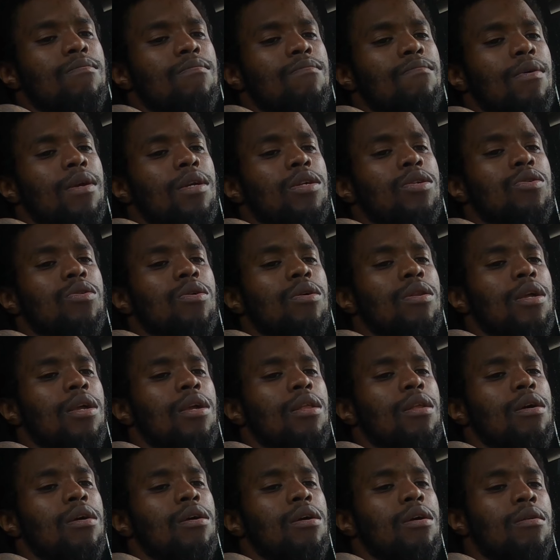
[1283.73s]
Make sure and
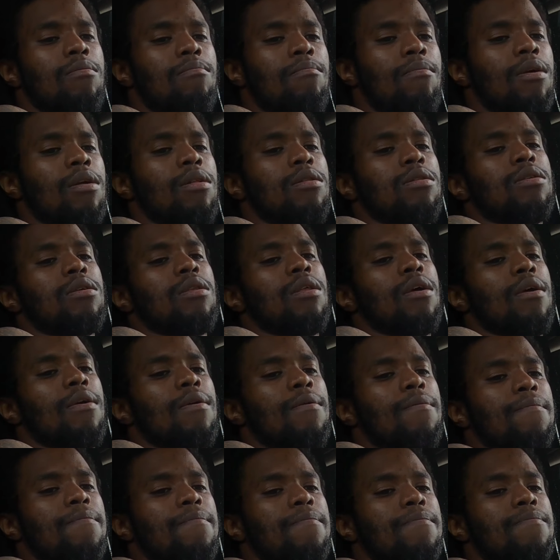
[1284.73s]
eat a good meal
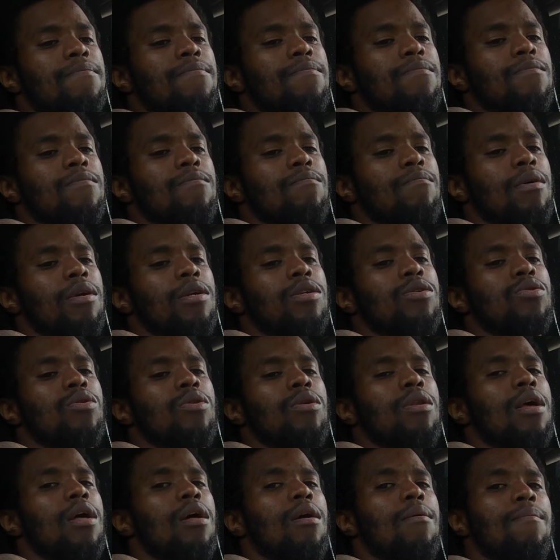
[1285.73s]
today. Make
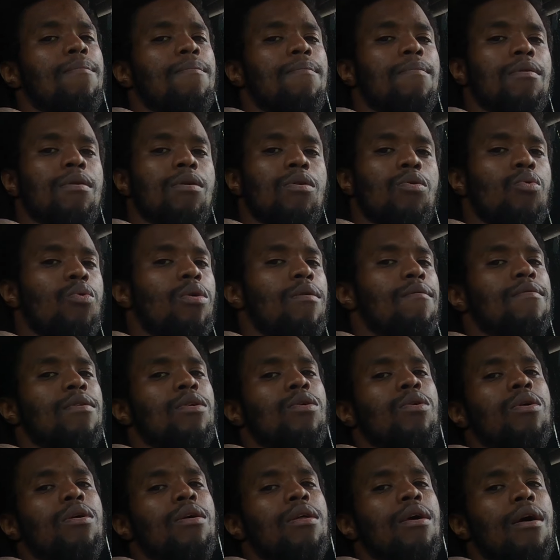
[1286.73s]
sure and help whoever
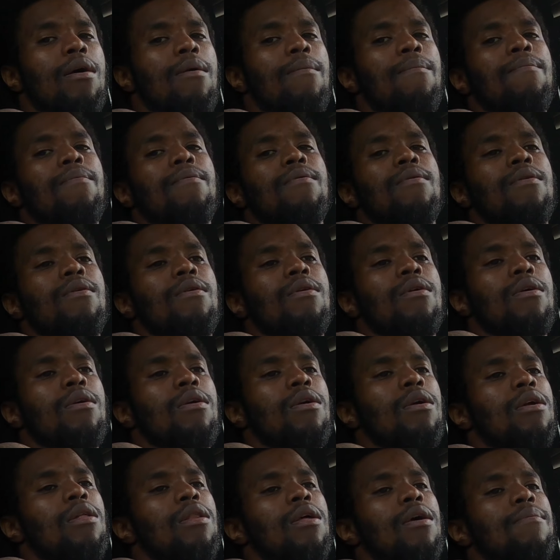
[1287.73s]
you could help.
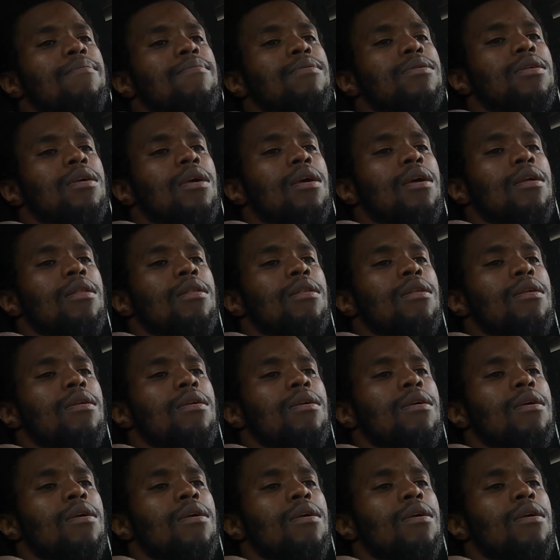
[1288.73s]
You know what I'm saying?